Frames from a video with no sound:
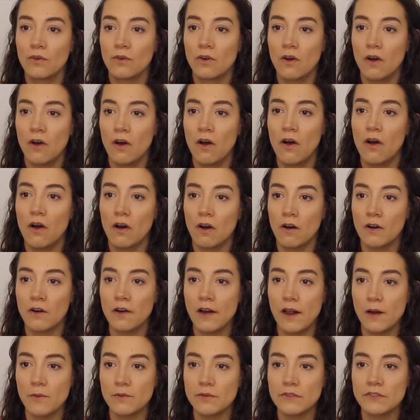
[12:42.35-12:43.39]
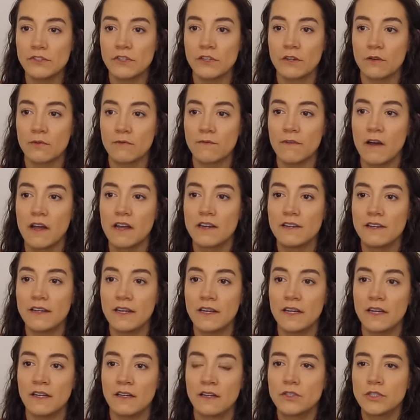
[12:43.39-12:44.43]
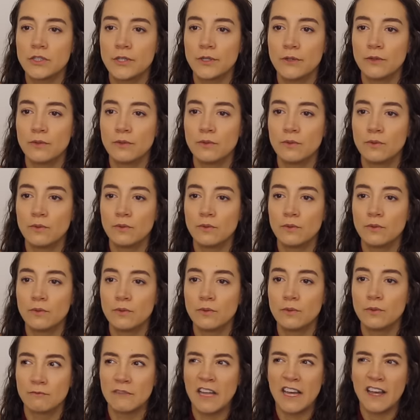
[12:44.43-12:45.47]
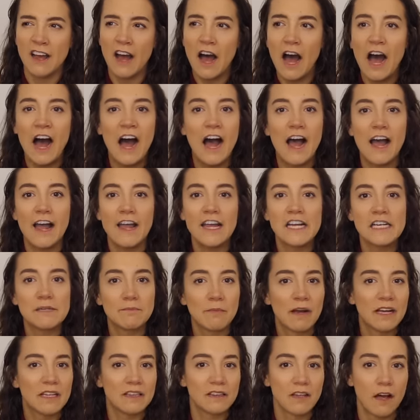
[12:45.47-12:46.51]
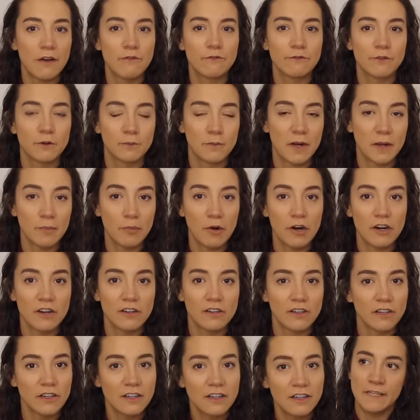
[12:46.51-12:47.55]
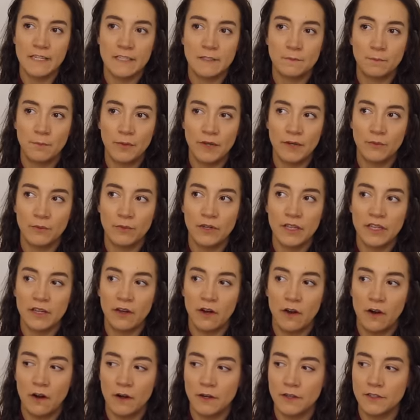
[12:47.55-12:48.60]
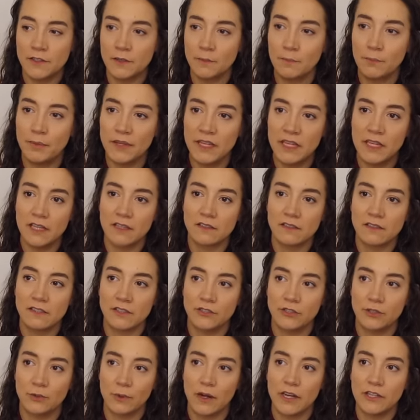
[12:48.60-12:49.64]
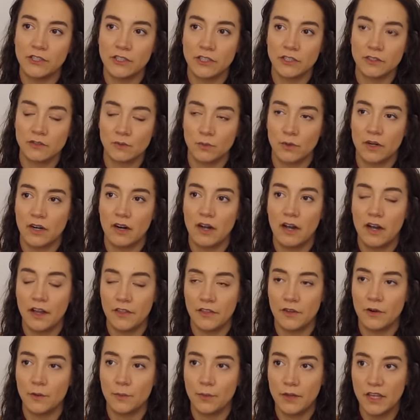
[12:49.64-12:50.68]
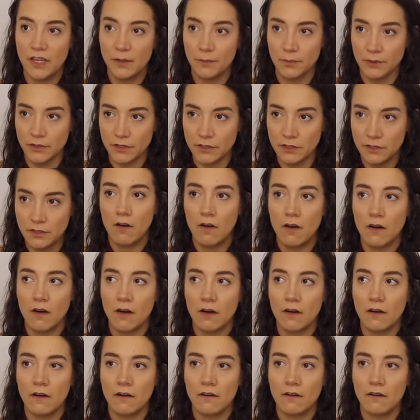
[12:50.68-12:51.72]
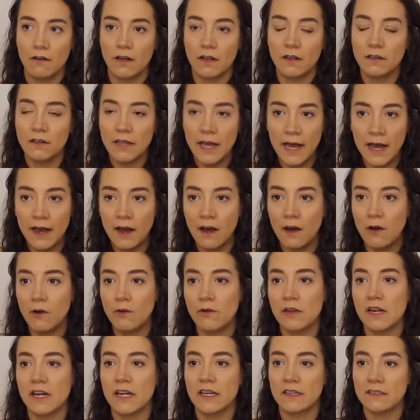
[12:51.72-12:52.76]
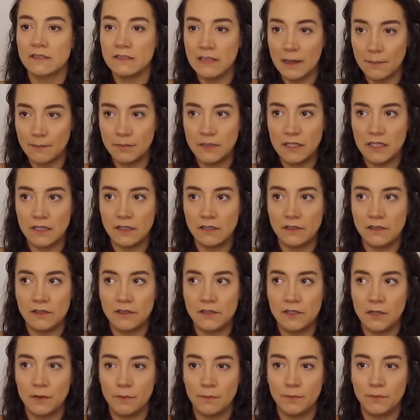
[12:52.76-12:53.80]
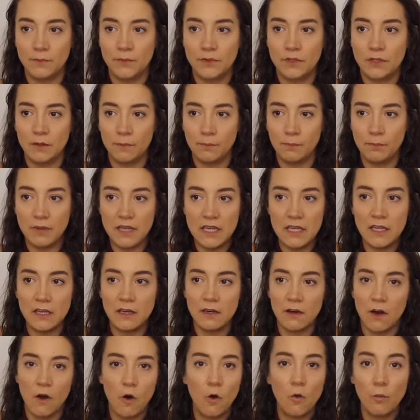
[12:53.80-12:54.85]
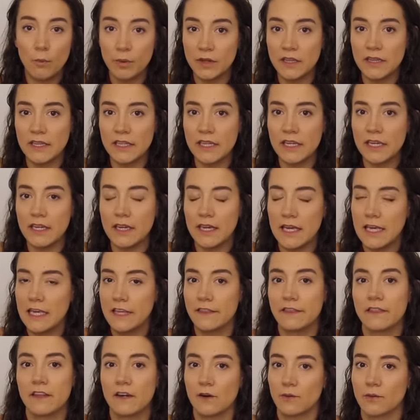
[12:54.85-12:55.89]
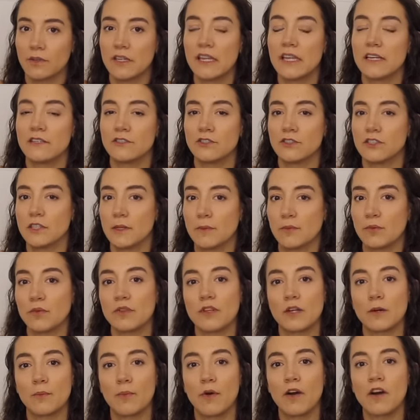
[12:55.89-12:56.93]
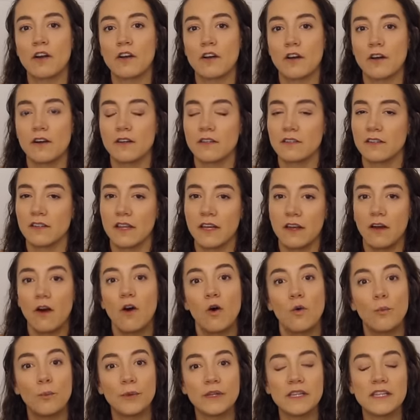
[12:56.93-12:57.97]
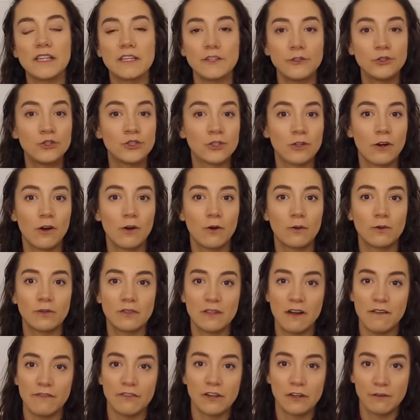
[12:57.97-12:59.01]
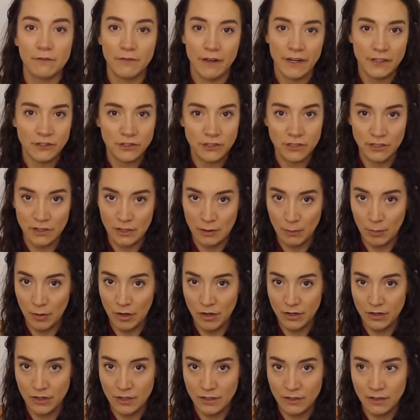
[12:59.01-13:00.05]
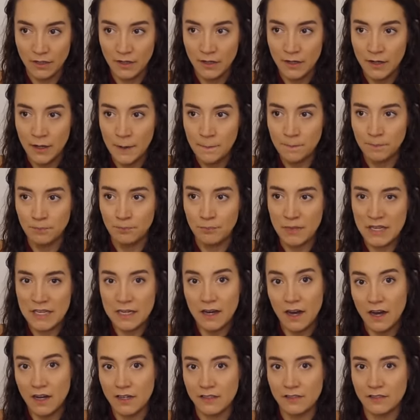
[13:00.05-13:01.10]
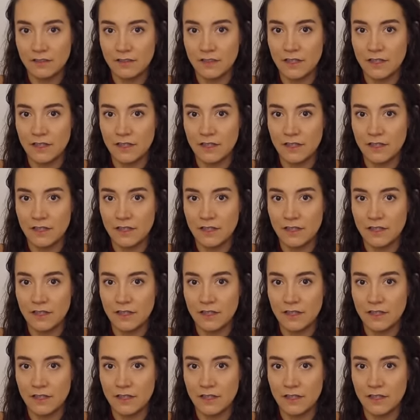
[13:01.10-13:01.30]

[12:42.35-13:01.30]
hard I was gonna find it to like hide my love for my partner. It's been really hard to be in situations where other people are allowed and accepted to be openly in their relationships with their partner and to like openly show love and affection to their partner because